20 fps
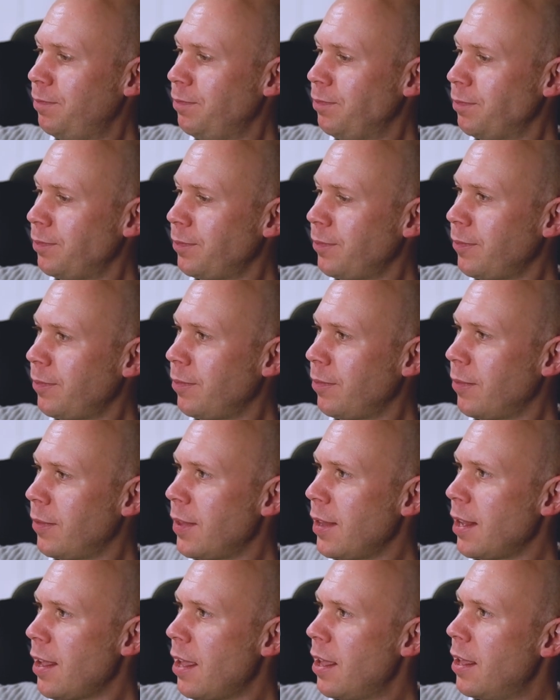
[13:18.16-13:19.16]

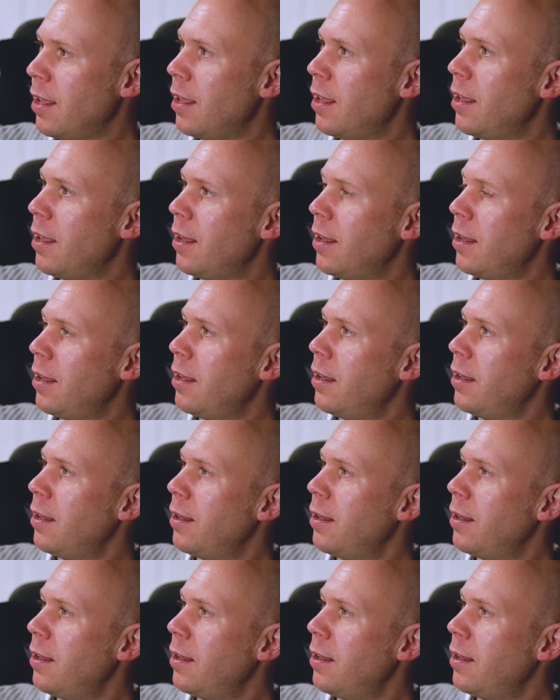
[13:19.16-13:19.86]
Nothing is said.